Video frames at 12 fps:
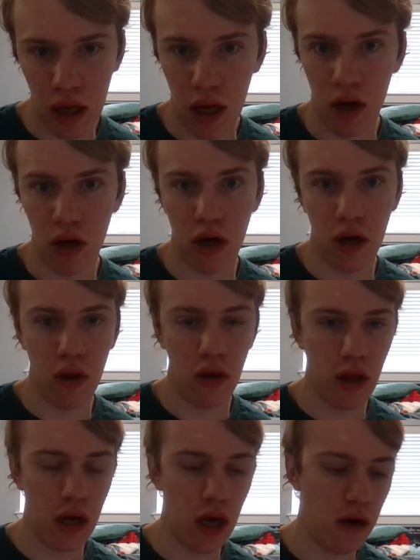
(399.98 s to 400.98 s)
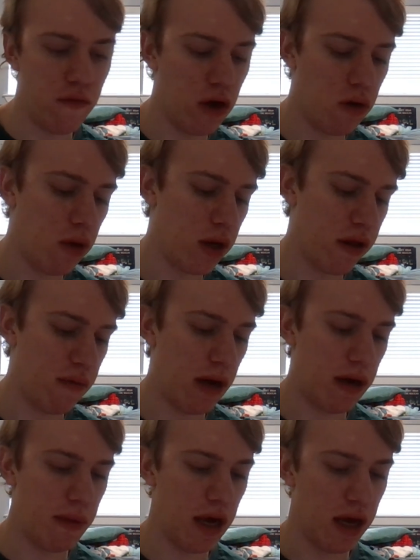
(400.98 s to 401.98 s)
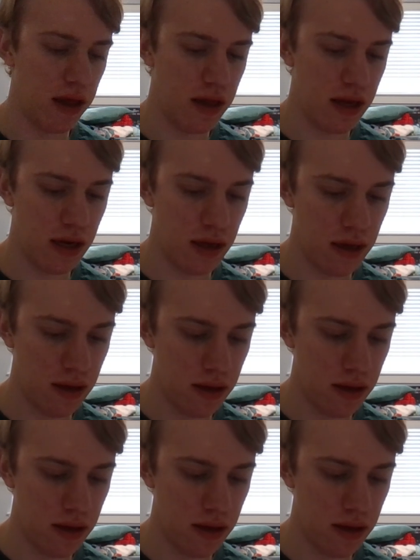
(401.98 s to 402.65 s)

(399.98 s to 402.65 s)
I don't know, there's a lot of good ones in my past.